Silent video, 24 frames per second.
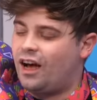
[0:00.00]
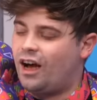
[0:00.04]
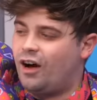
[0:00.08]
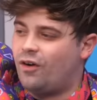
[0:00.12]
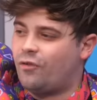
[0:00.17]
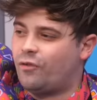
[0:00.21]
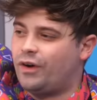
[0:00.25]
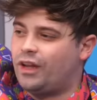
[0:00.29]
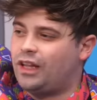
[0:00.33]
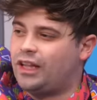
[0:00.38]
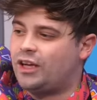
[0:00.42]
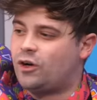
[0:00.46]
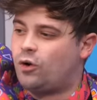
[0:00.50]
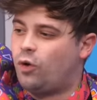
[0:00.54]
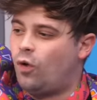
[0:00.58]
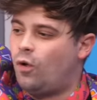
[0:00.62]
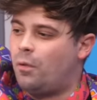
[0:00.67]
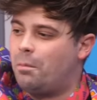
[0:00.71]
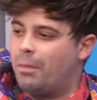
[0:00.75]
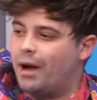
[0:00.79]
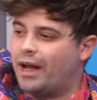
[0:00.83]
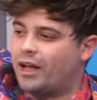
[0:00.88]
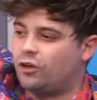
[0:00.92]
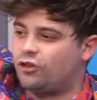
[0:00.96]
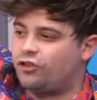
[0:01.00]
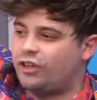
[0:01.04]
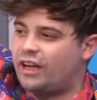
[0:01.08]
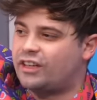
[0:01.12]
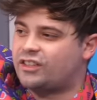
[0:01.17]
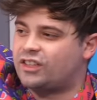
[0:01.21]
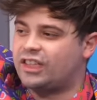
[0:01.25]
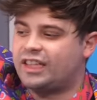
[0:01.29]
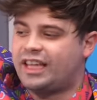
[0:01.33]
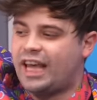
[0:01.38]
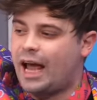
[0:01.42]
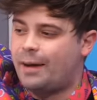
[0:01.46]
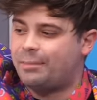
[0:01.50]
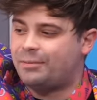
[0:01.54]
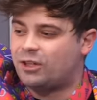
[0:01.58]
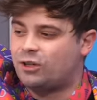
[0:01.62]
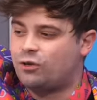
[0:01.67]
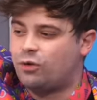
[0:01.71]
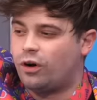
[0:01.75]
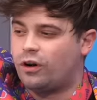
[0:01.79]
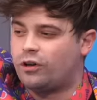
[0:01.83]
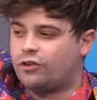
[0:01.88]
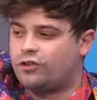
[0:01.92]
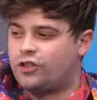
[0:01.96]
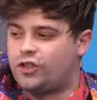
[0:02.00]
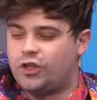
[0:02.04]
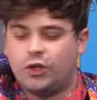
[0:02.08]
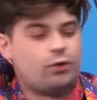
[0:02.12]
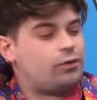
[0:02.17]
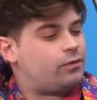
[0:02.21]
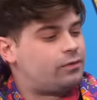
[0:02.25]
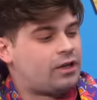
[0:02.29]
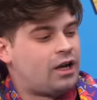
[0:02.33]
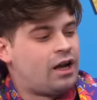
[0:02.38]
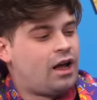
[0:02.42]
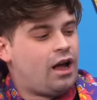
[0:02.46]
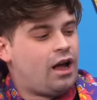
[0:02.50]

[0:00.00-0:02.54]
uh, really cool Michael Jackson Captain Crunch suit.